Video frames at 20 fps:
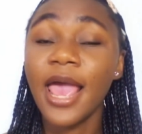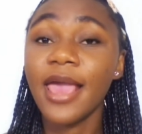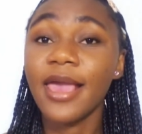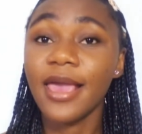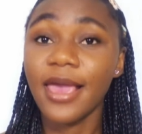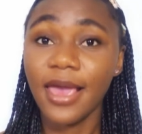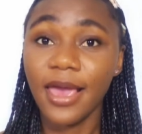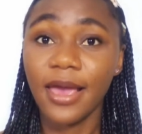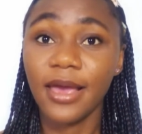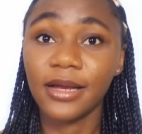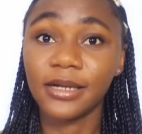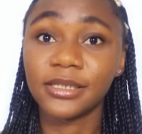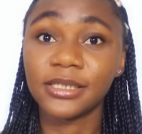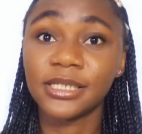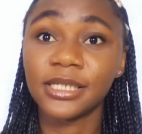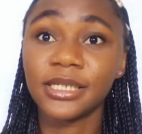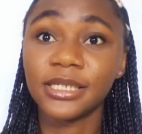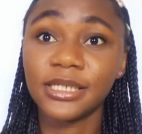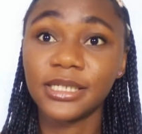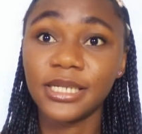and
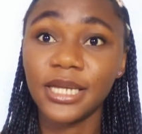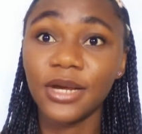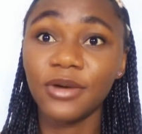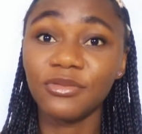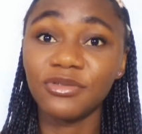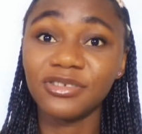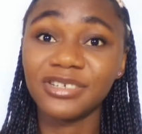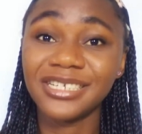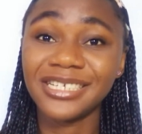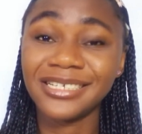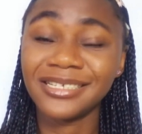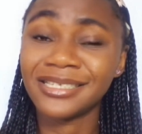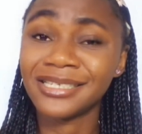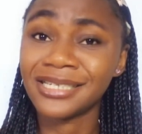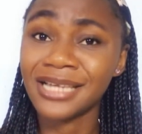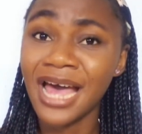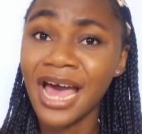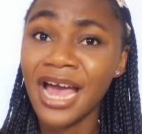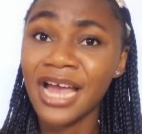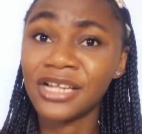they will
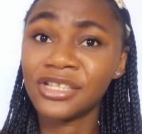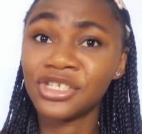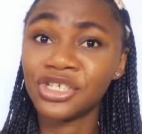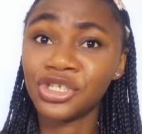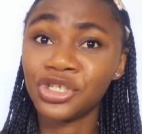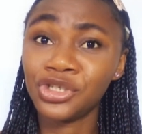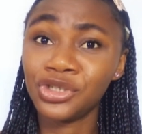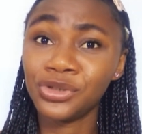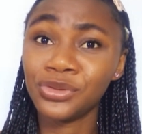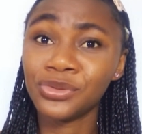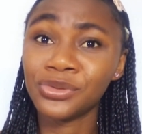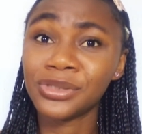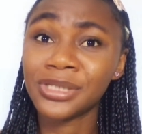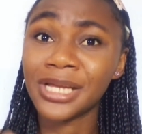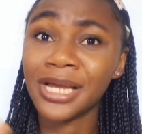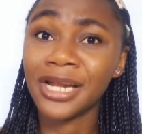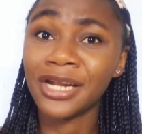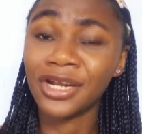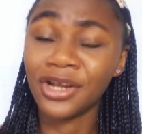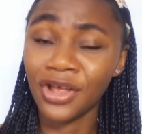decide to choose
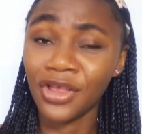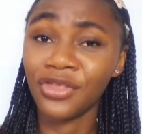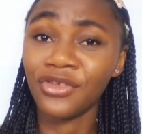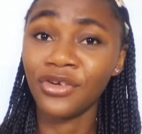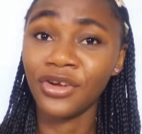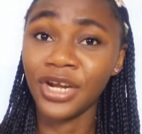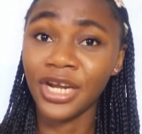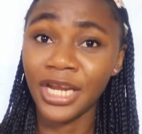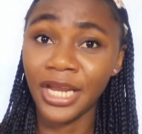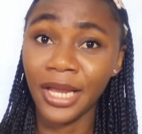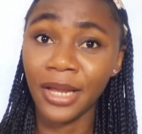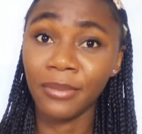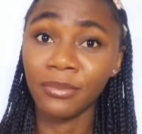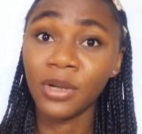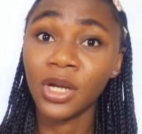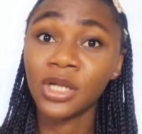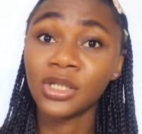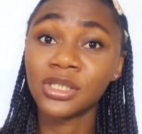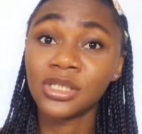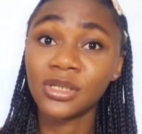another
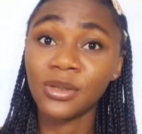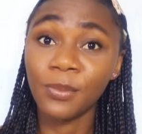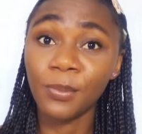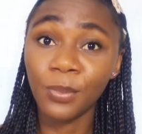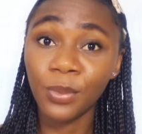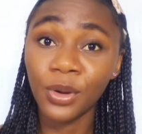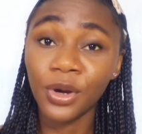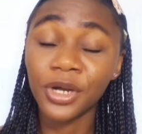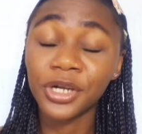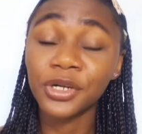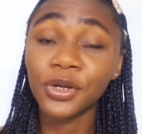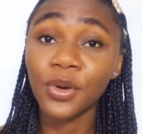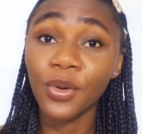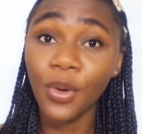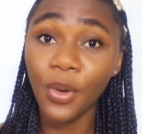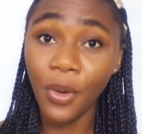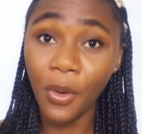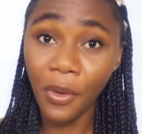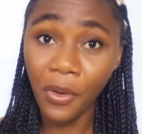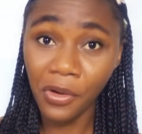name to put
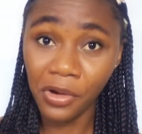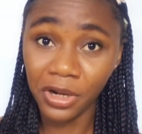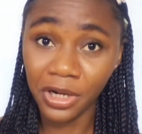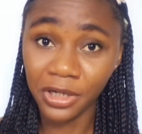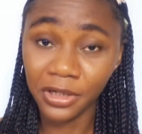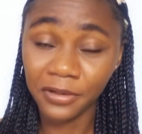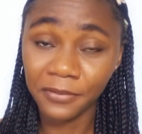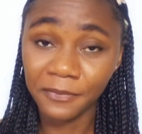on